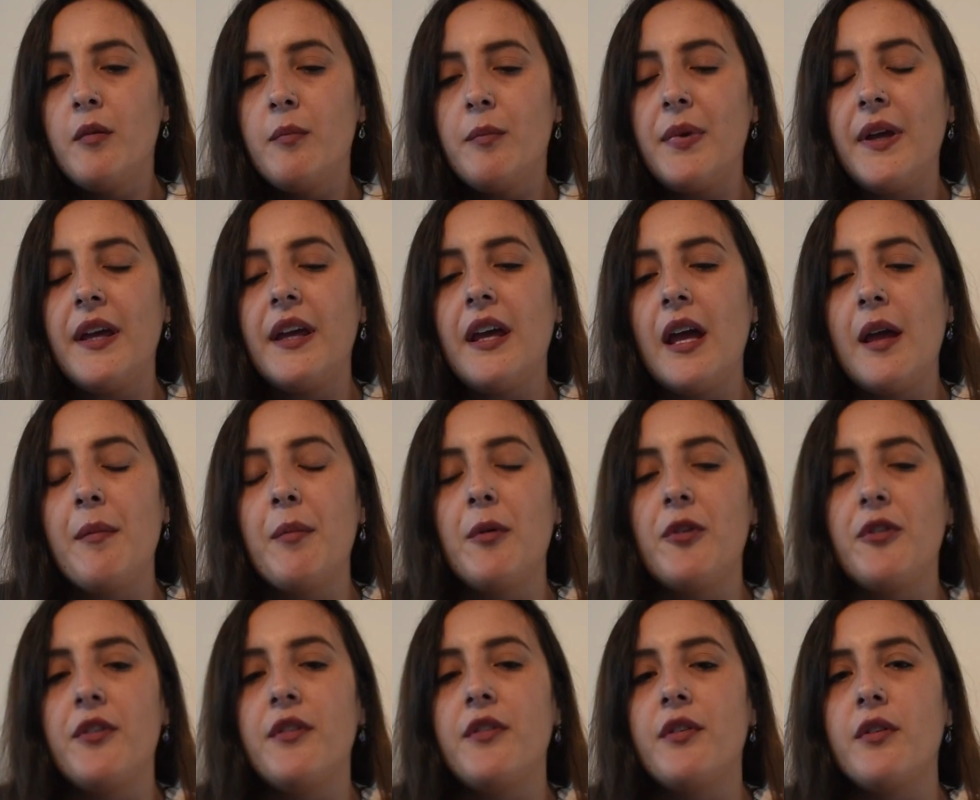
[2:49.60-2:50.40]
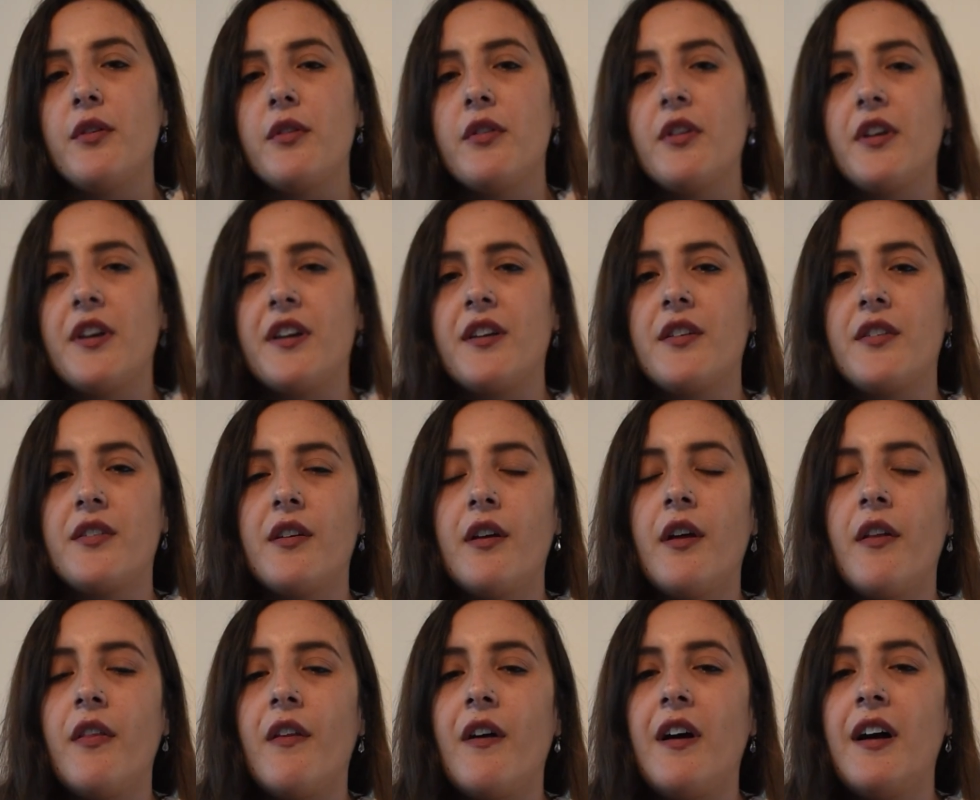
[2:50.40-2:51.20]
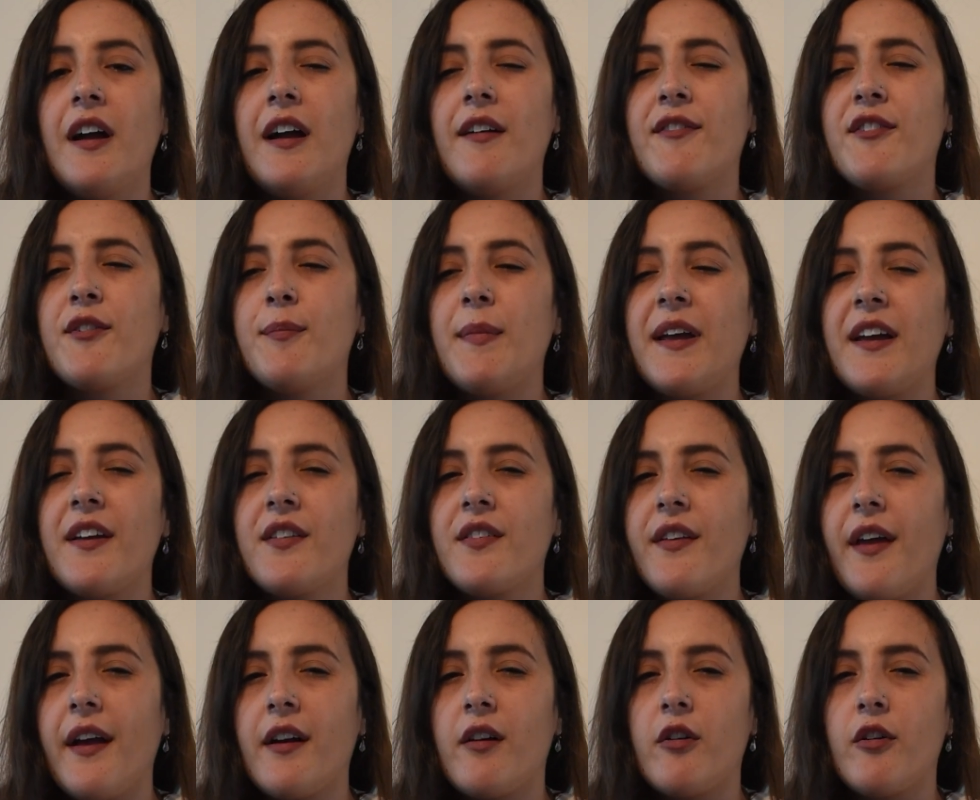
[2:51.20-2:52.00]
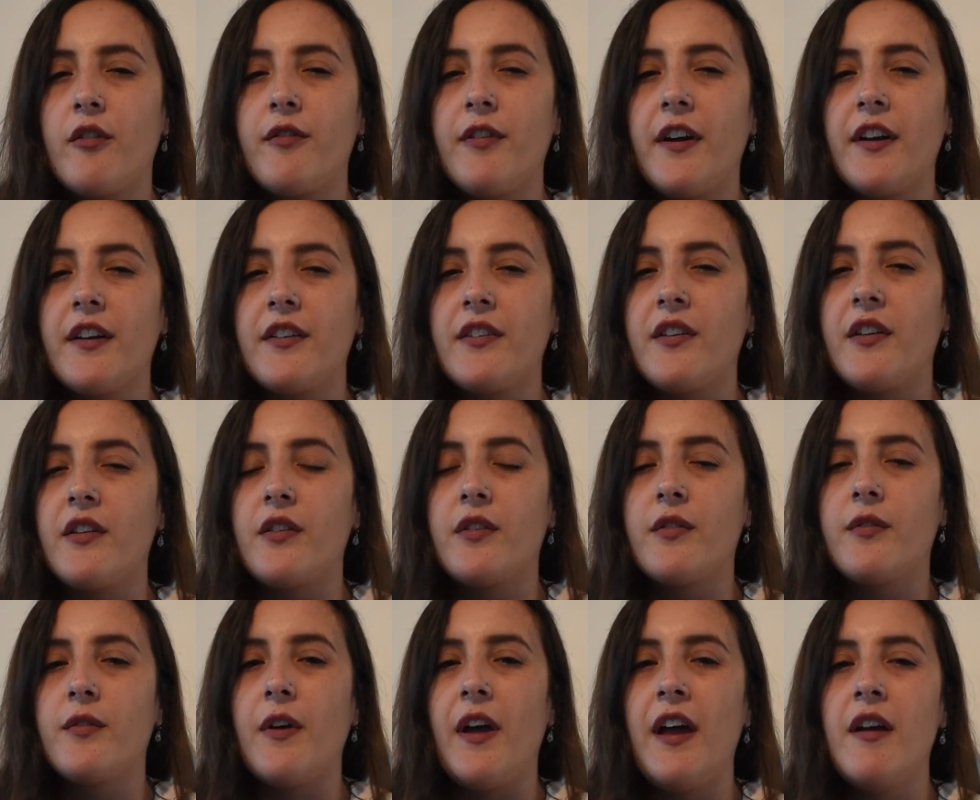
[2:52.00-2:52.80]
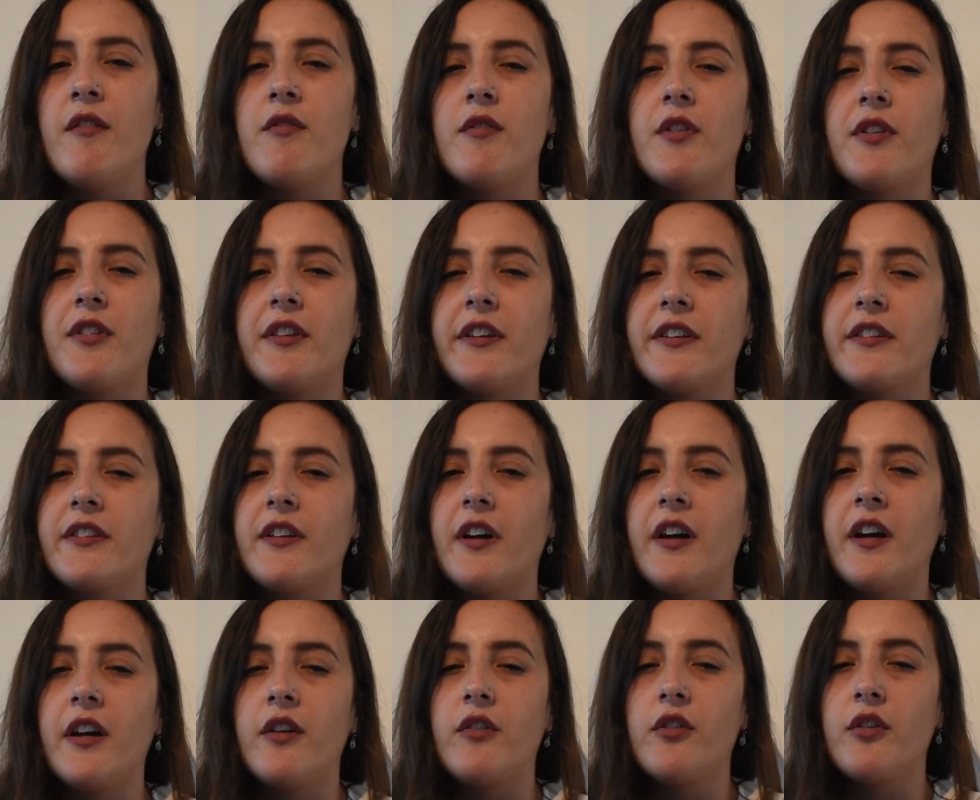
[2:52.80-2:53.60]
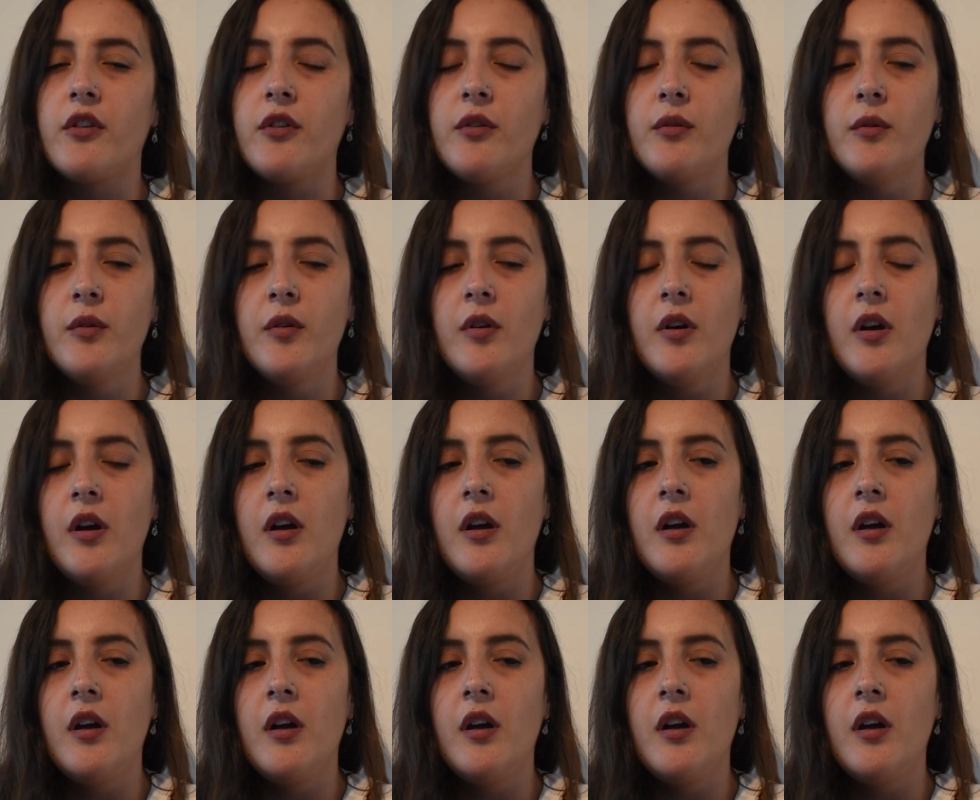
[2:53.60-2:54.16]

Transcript: being able to do things, and that I have to make sacrifices for everything that I do.